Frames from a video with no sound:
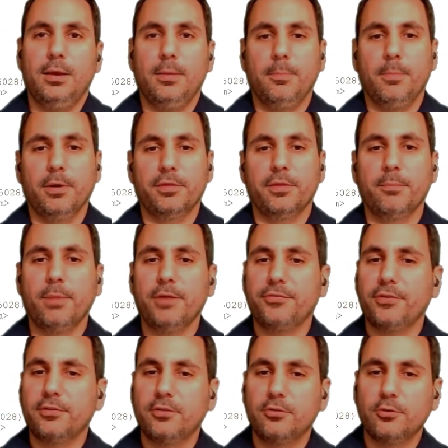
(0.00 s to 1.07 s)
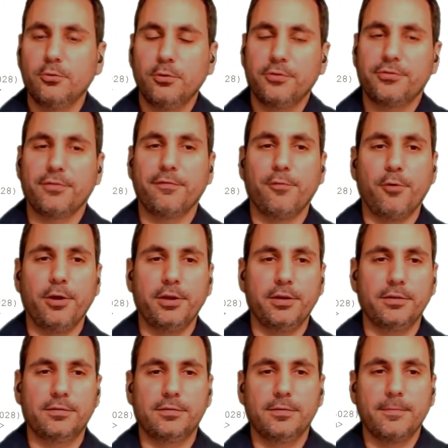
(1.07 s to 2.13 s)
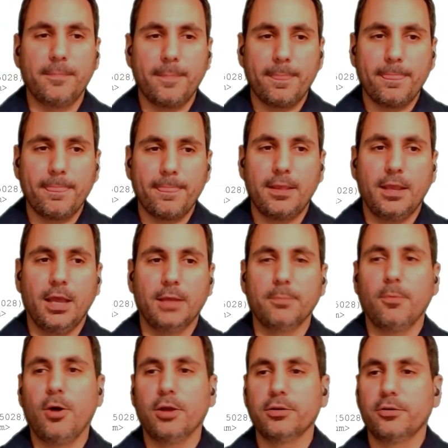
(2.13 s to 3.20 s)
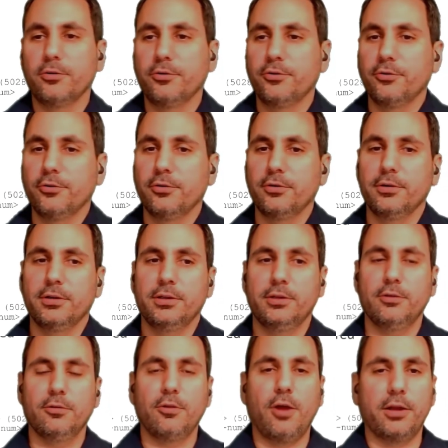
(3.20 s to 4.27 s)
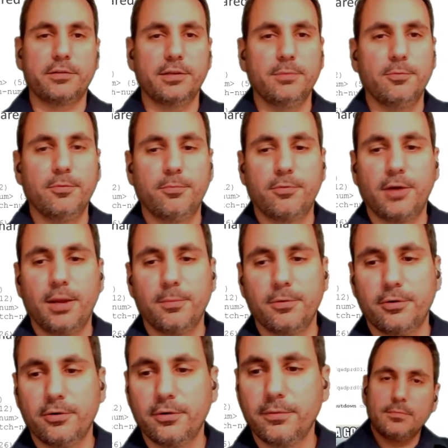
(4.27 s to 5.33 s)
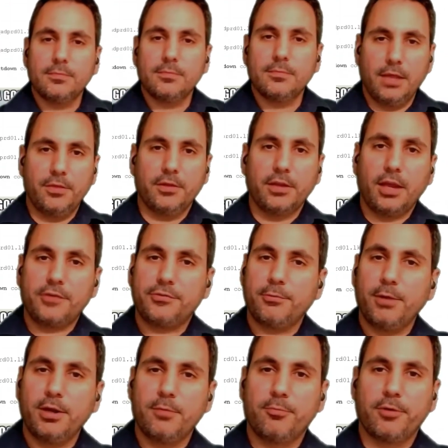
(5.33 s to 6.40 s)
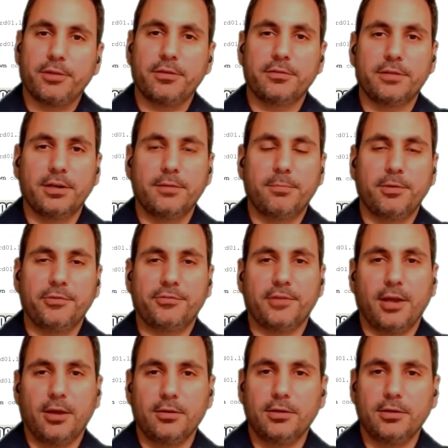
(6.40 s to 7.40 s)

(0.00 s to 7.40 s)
But the best thing to do is avoid it and monitor your lock table parameter. The next way to bring the database down